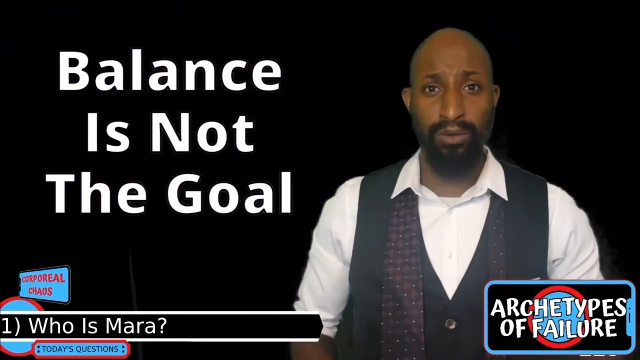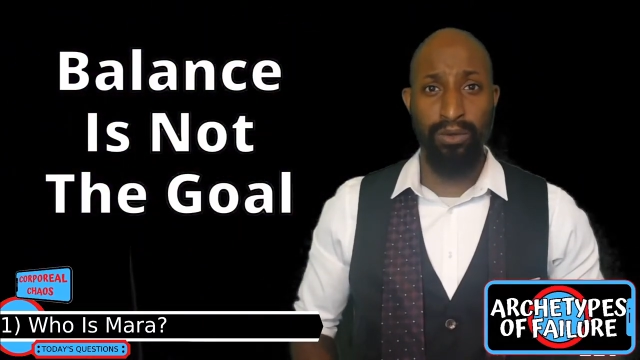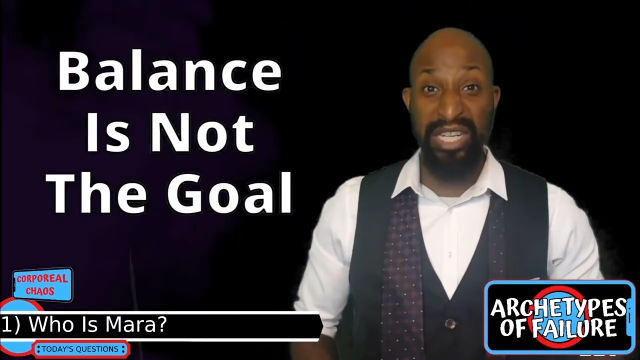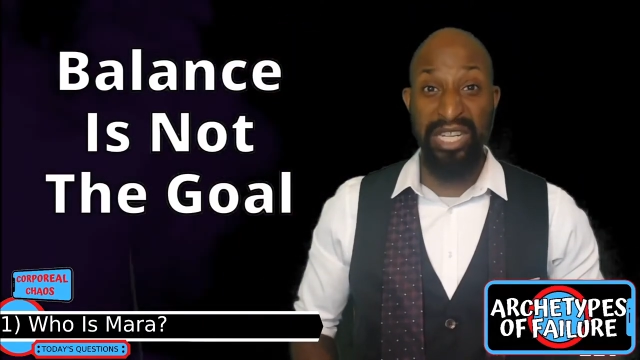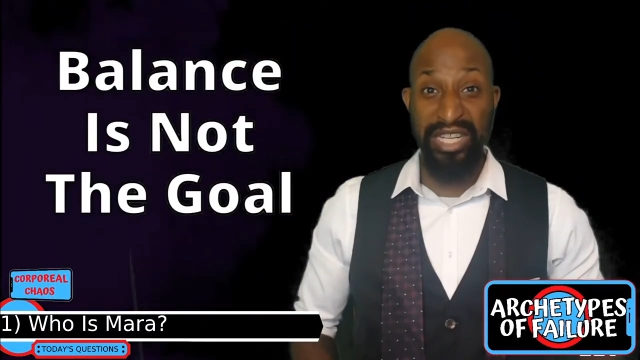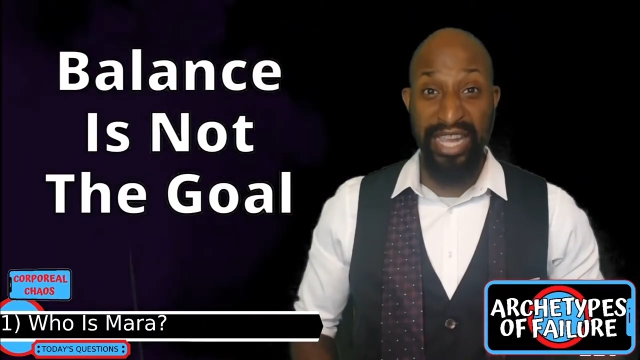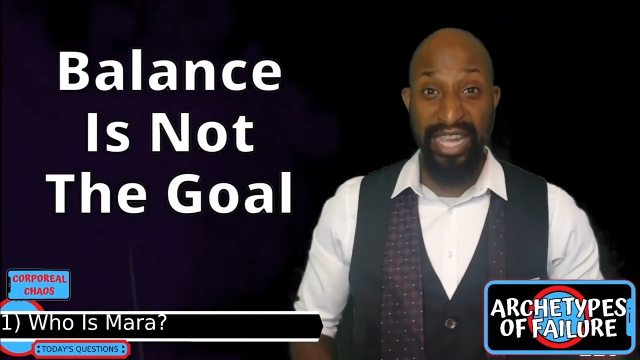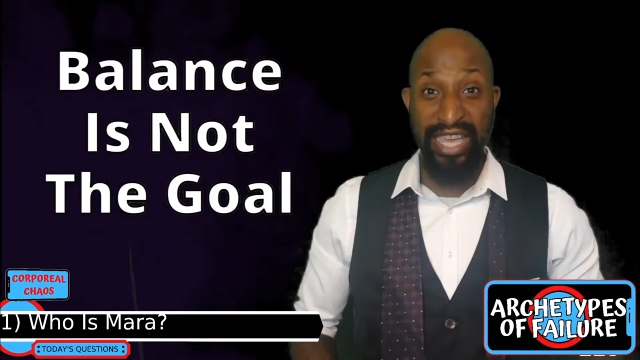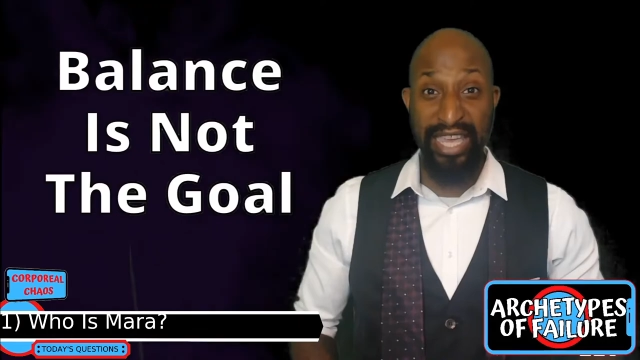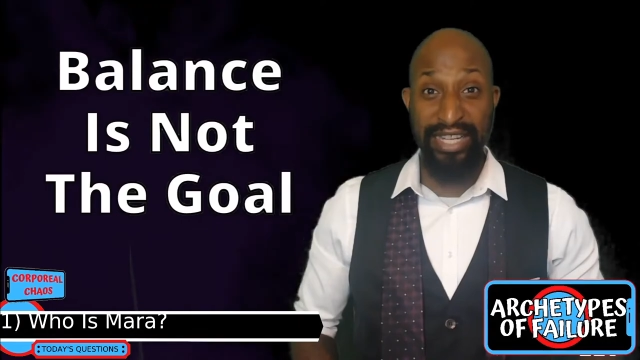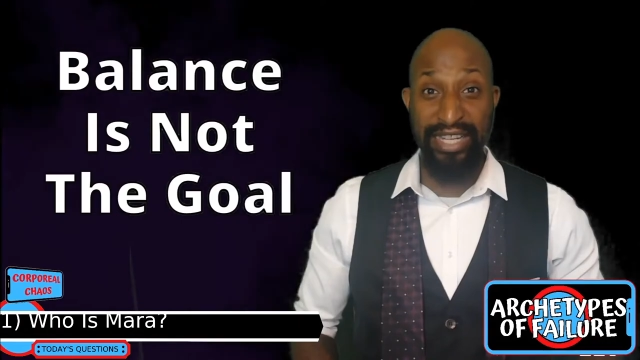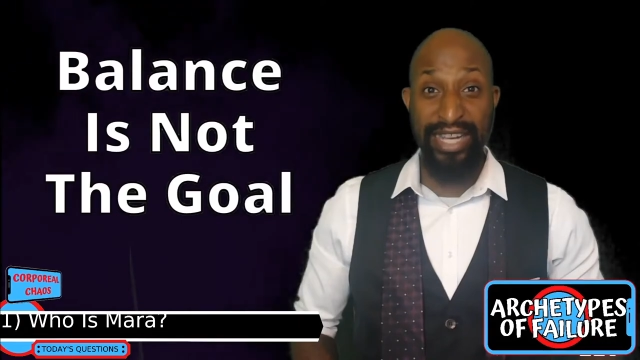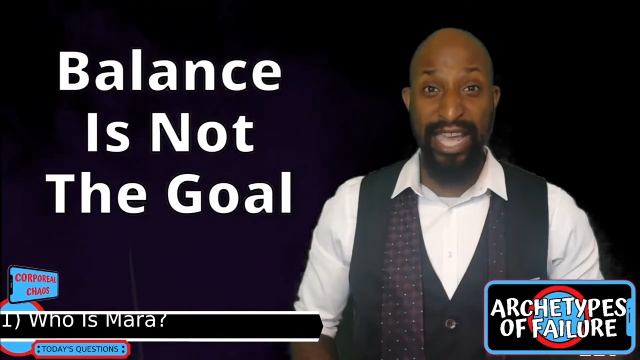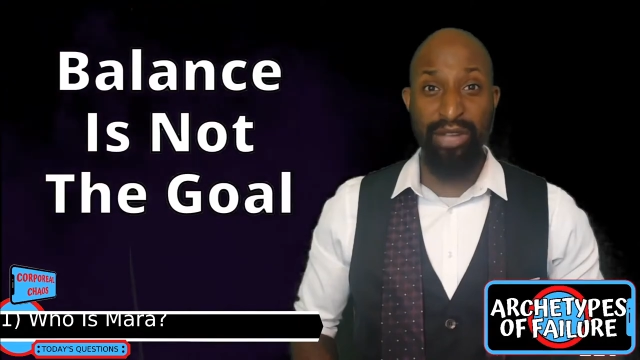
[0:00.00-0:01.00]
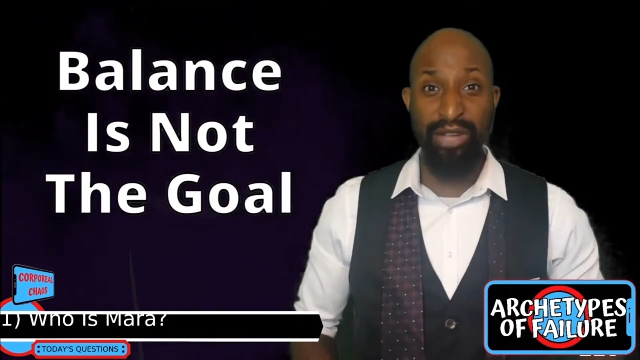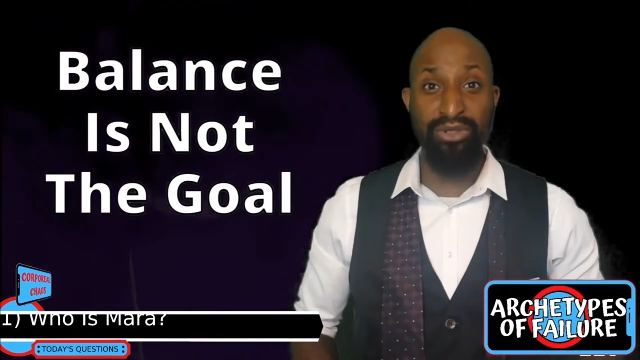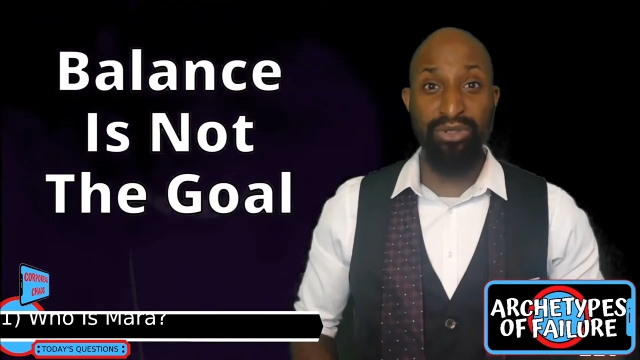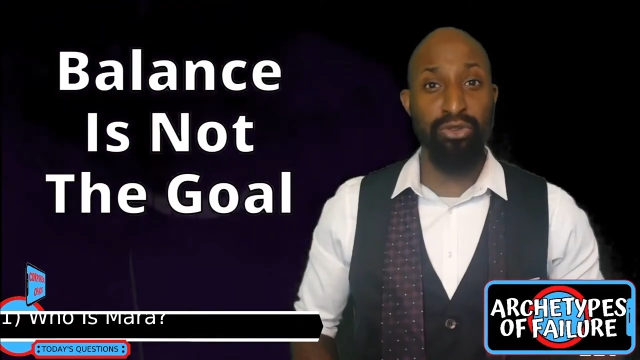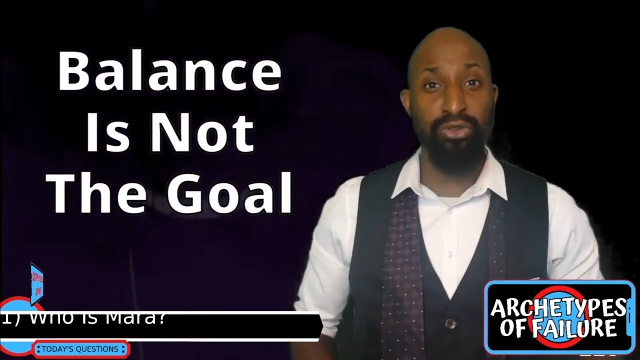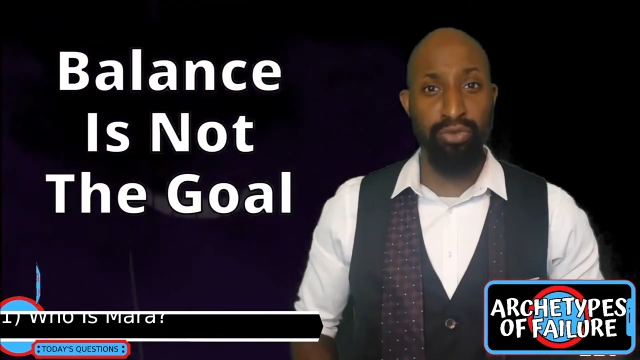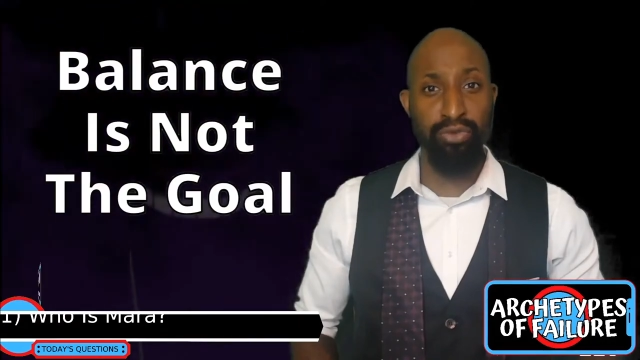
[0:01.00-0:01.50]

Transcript: You should be digging down